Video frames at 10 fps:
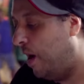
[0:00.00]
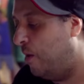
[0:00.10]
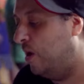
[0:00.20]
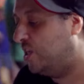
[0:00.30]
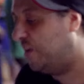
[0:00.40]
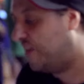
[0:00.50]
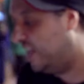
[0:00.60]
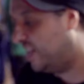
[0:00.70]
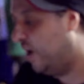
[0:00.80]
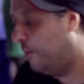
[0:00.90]
want to shift gears
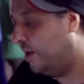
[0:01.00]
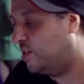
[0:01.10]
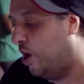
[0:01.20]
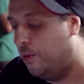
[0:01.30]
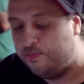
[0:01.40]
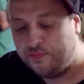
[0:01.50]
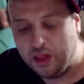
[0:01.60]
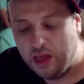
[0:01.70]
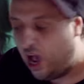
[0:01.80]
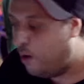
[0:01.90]
a little bit. So,
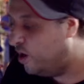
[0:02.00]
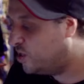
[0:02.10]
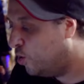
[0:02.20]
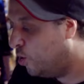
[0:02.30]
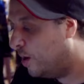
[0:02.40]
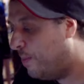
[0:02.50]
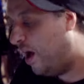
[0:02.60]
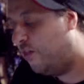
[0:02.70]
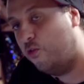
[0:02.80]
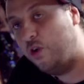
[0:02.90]
I want to talk
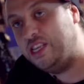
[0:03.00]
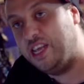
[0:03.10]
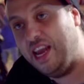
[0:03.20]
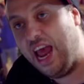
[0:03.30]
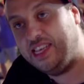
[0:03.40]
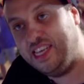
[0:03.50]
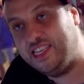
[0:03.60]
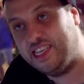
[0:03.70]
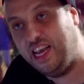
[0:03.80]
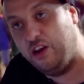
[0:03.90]
about the recent
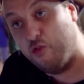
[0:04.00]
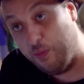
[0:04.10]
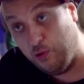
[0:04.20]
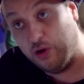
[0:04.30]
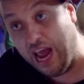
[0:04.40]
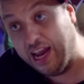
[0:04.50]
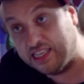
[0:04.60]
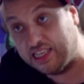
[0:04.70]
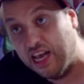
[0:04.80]
SEC and Ripple case.